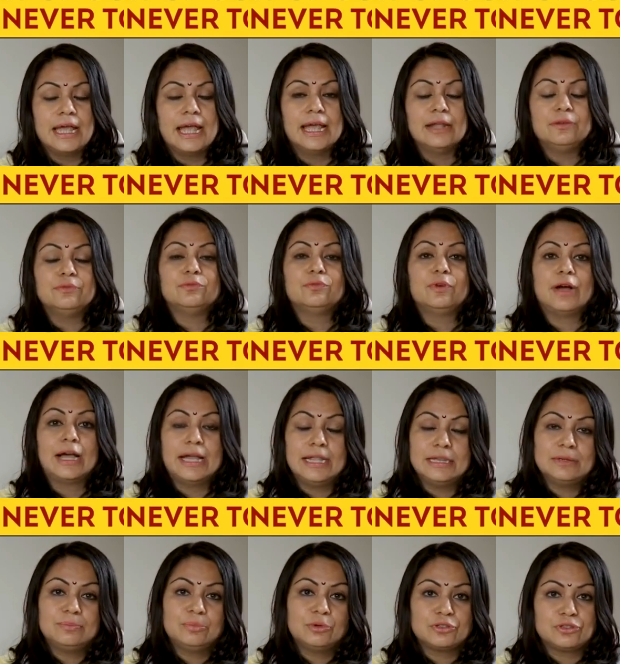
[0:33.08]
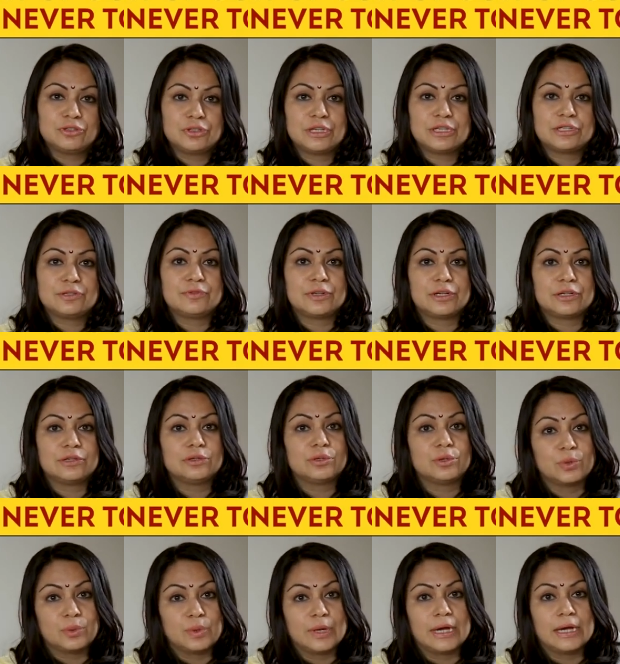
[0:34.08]
And while the Portuguese were in
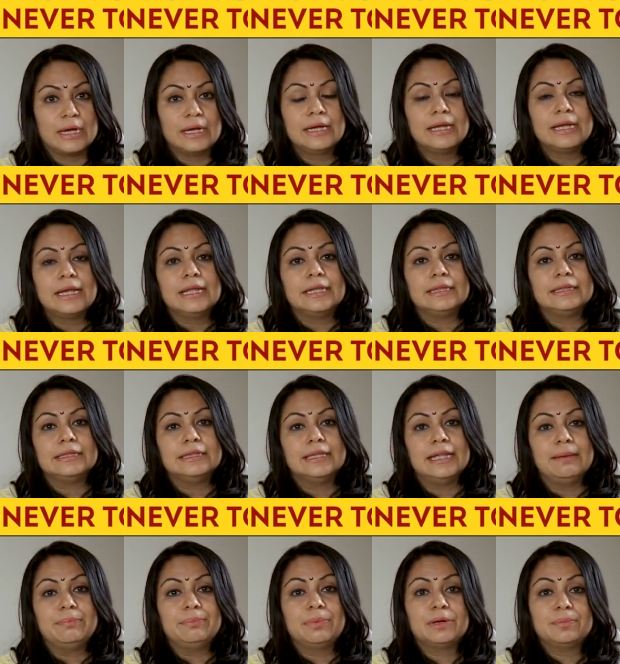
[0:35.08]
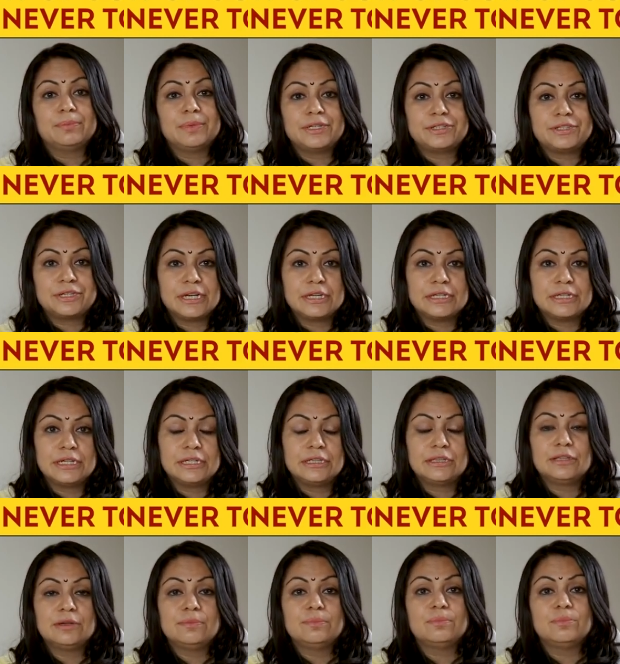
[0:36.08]
Goa, they perpetrated
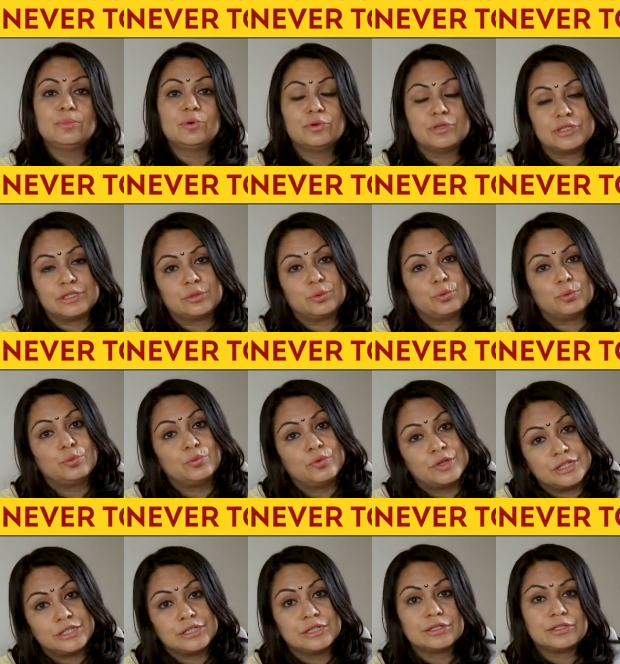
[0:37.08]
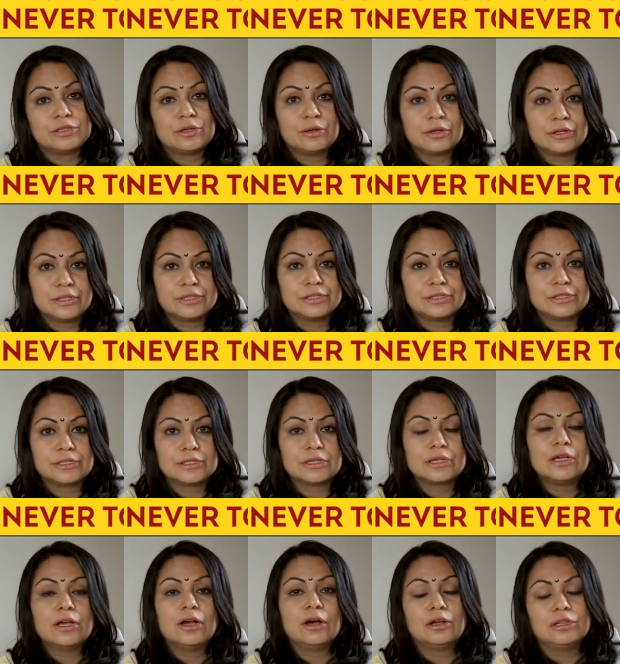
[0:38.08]
the most vicious horrors
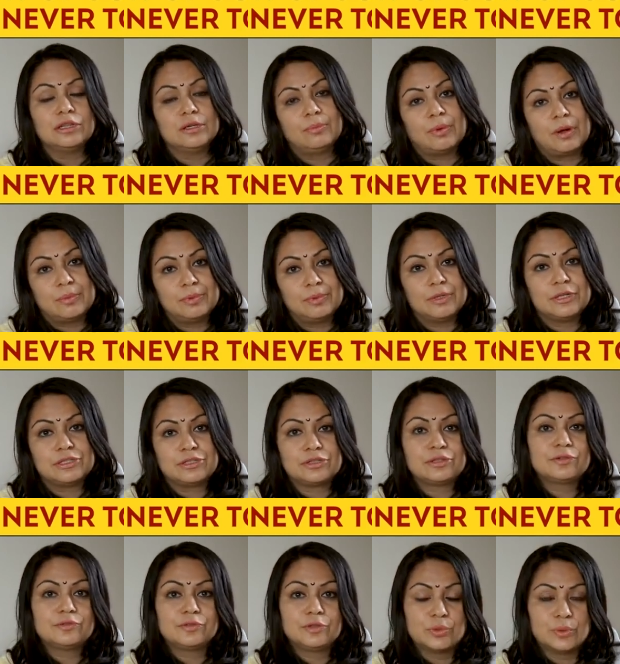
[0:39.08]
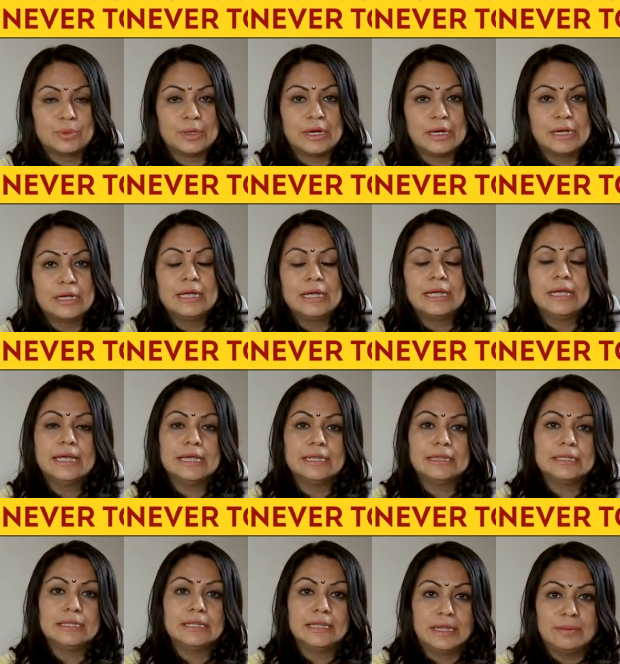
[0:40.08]
on the population of Goa
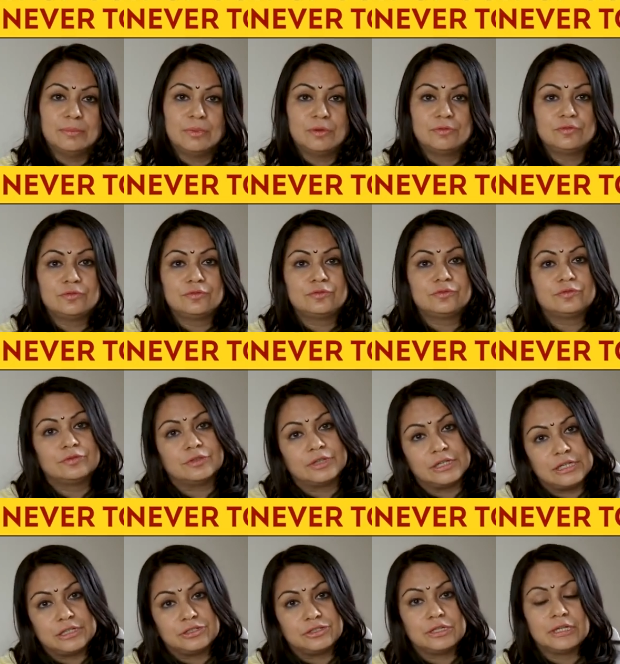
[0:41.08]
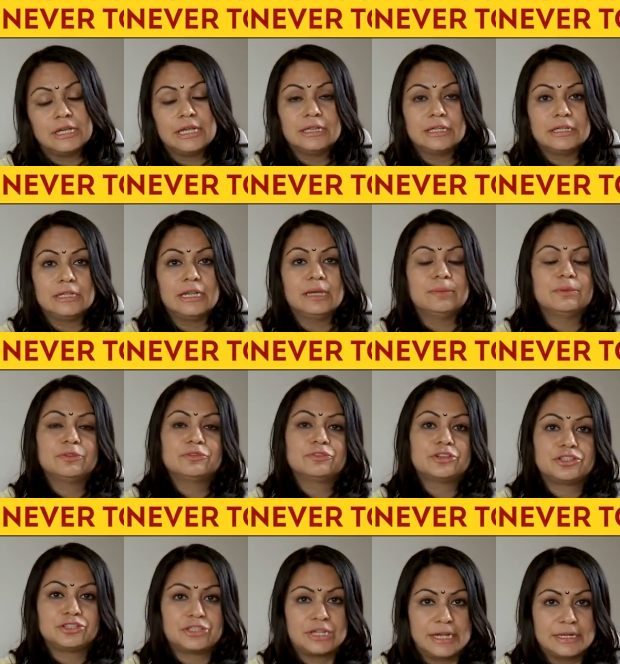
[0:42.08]
in the name of religion, in the name of
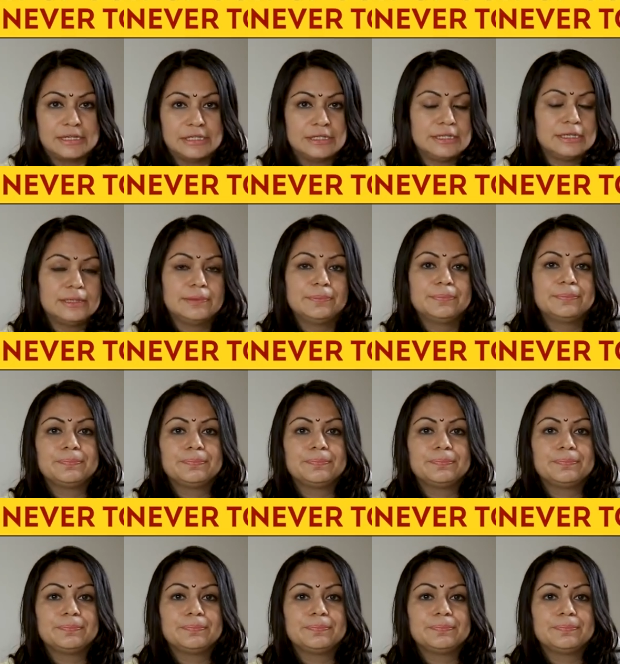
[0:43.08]
Christianity.